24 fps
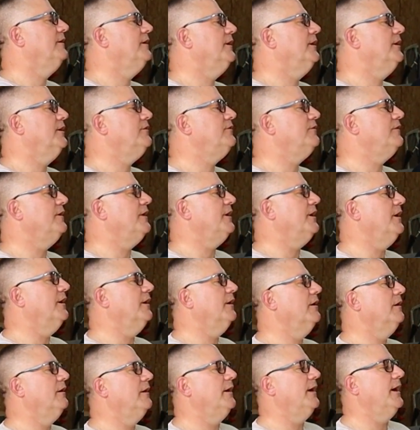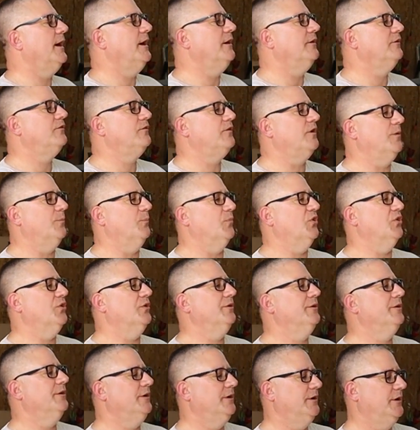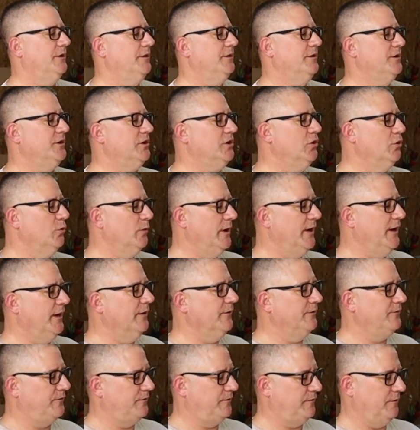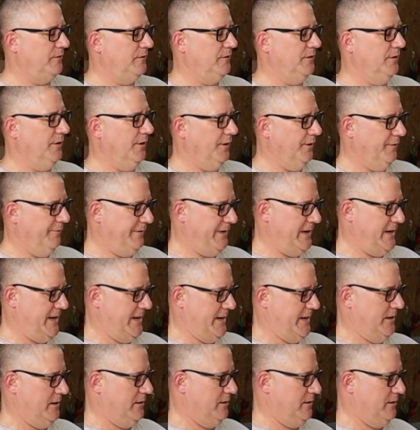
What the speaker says: engineered, and assembled in the US of A.